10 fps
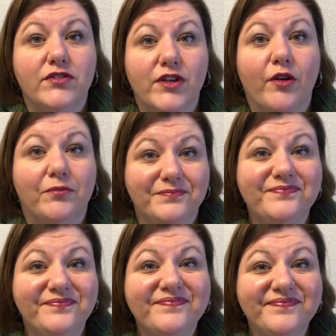So
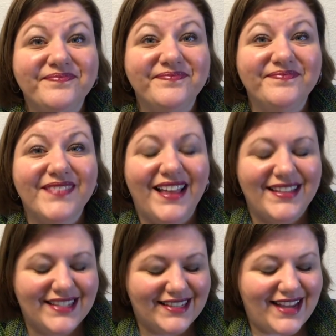
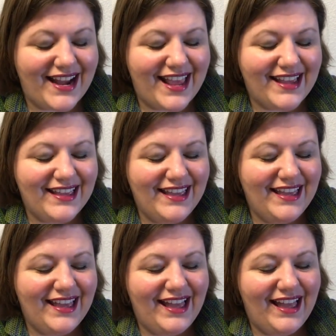that's exciting.
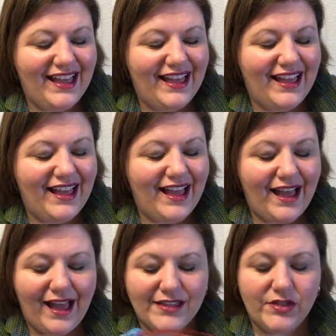
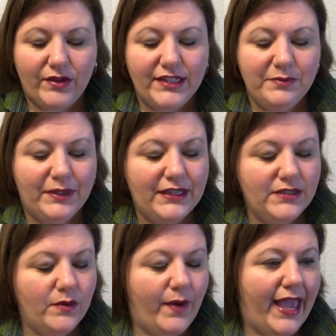So let's put
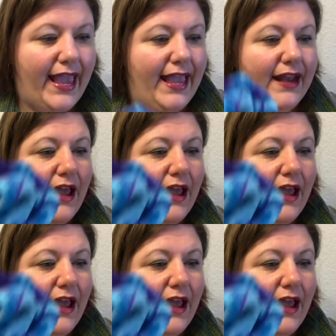this away, and